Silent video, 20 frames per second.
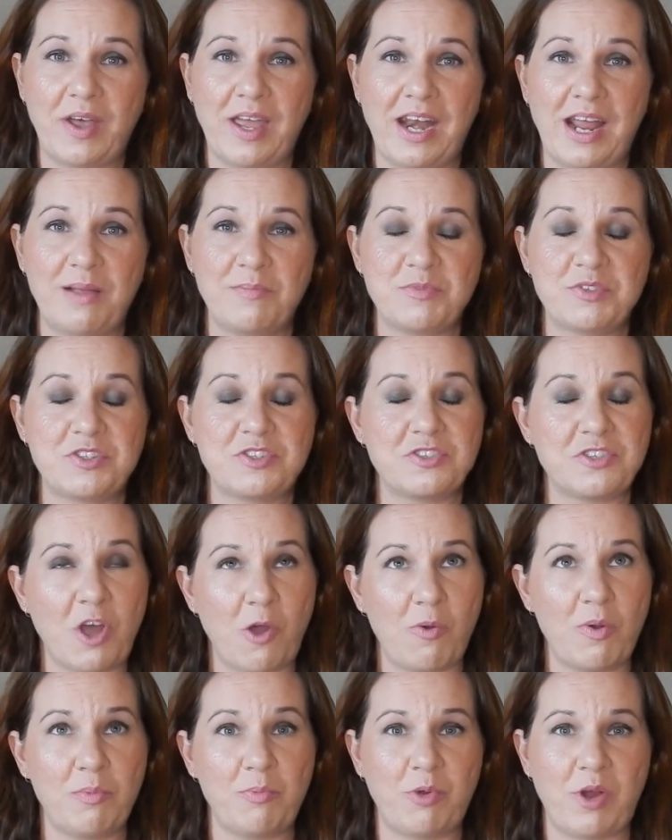and I'm
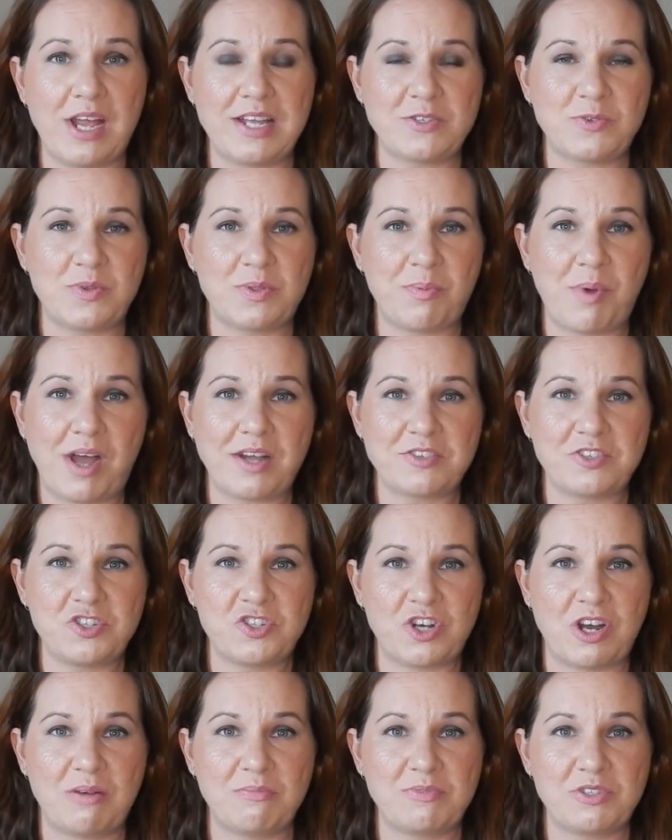so impressed with
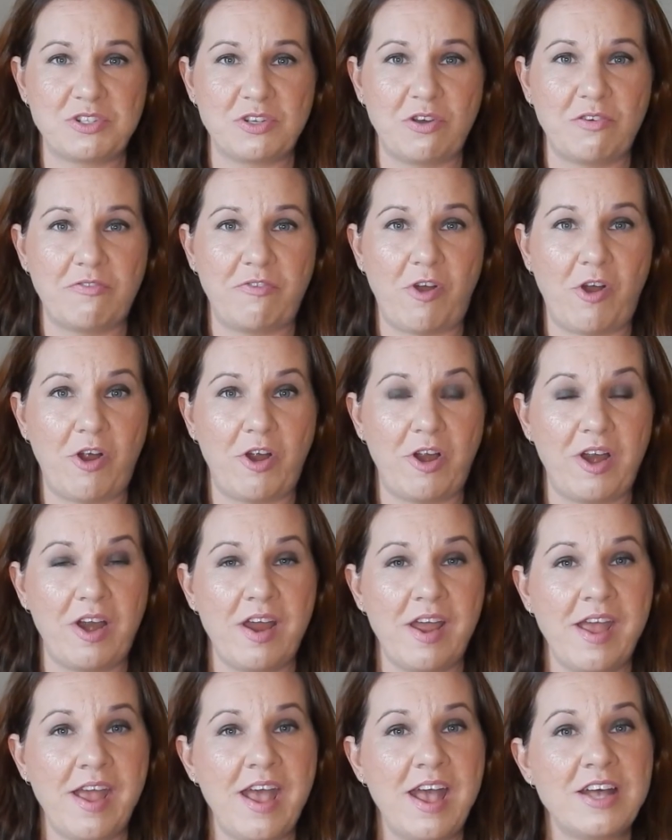BoxyCharm so
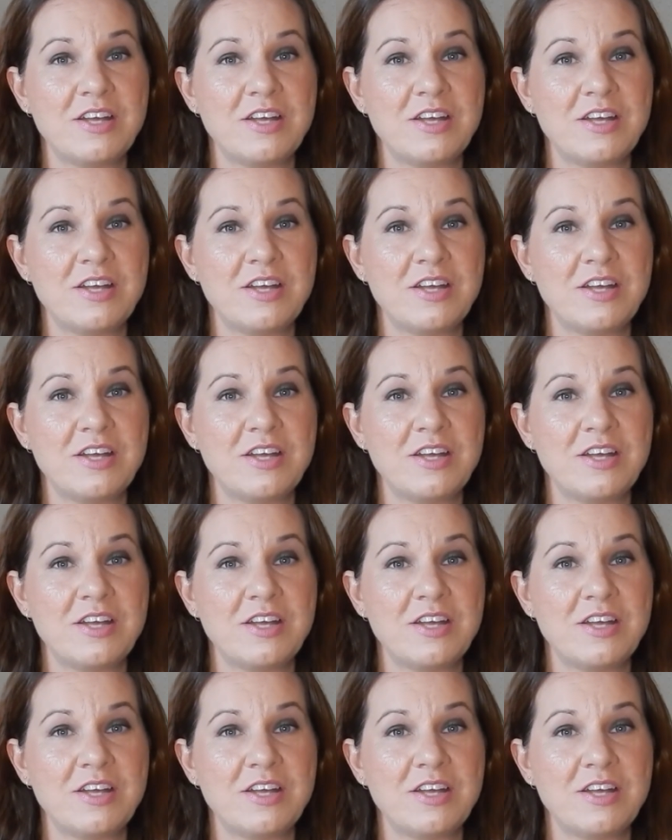far.